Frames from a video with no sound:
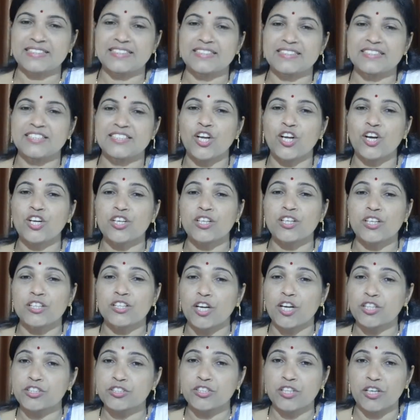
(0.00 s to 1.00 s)

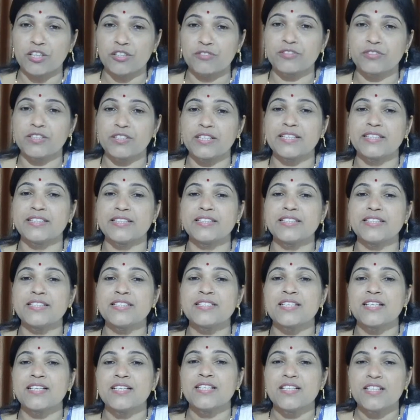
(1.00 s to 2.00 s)
not convey, it is
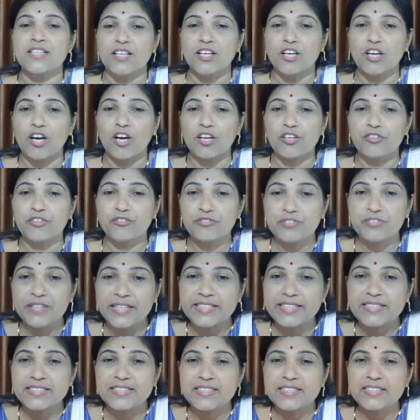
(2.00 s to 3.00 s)

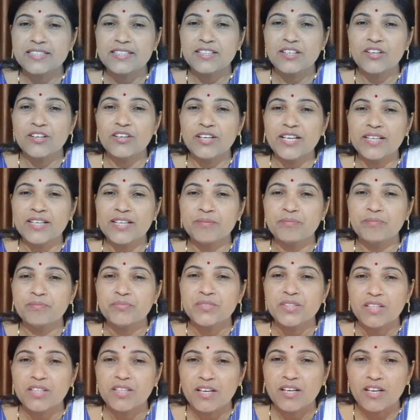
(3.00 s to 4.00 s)
convict. Okay,
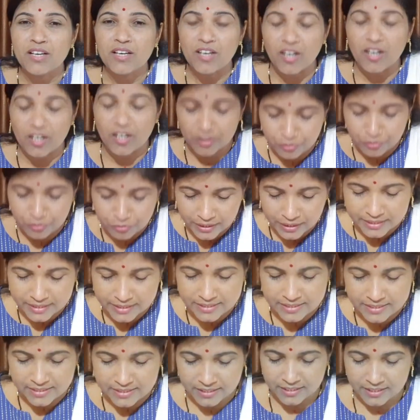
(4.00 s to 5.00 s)

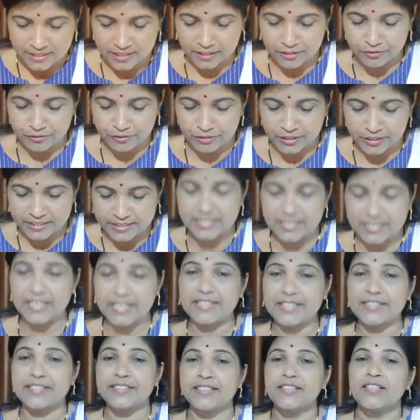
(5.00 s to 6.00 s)
convict,
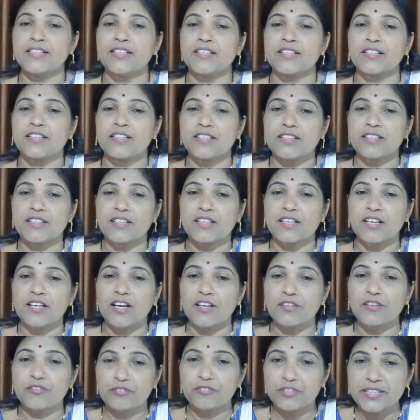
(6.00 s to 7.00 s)
convicted,
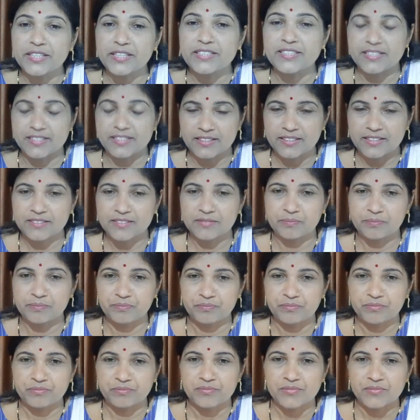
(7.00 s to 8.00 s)
convict.
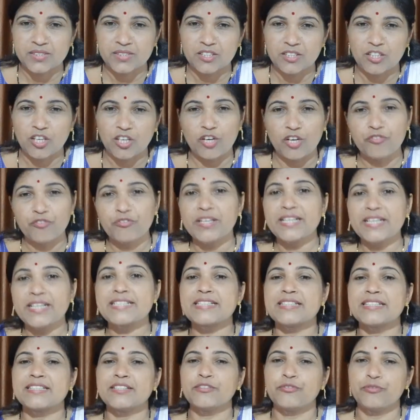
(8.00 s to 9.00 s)
Convey is
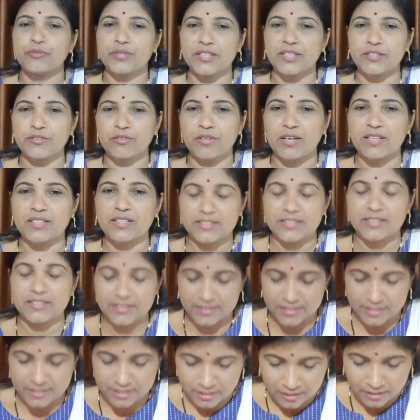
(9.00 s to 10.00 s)
a different word, it
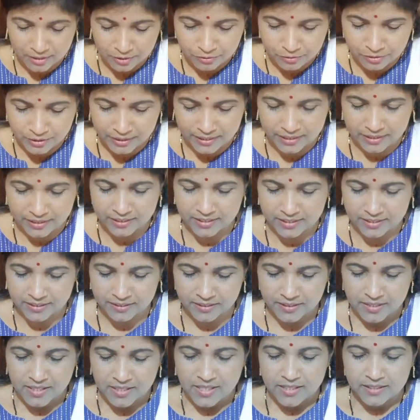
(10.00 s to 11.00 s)
is convict.
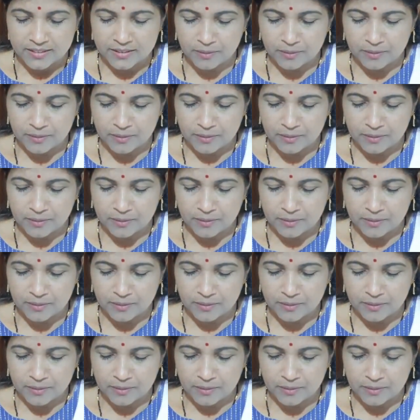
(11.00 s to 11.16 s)
The